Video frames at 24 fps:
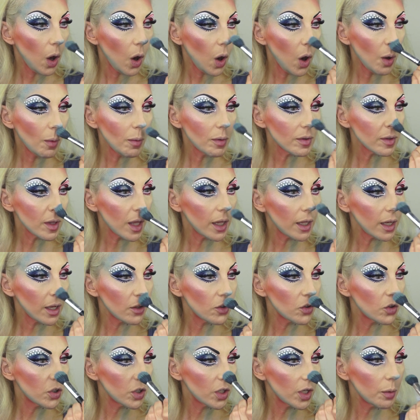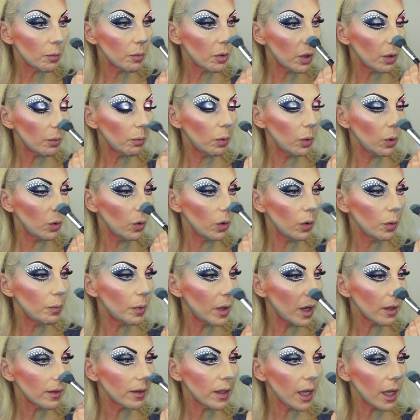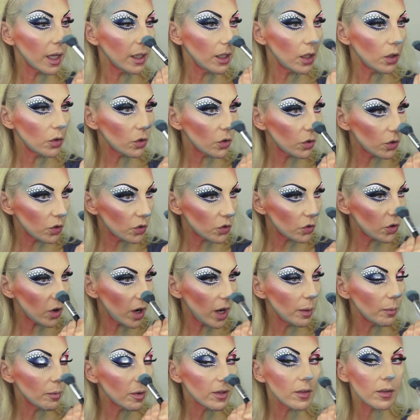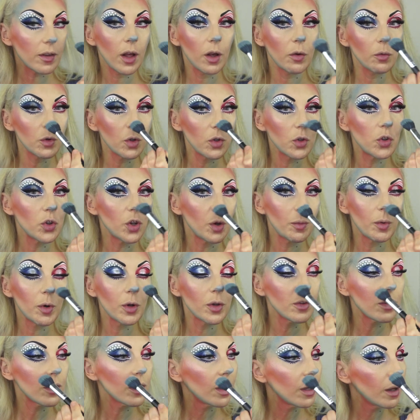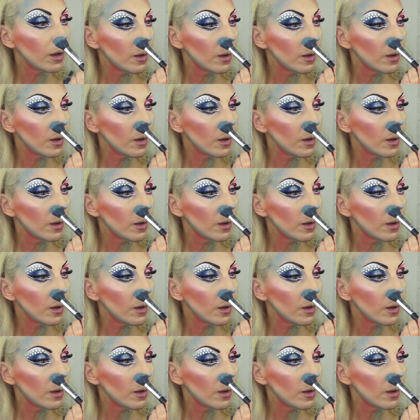Almost added shimmer blue, but I think I need to restrain myself with shimmers.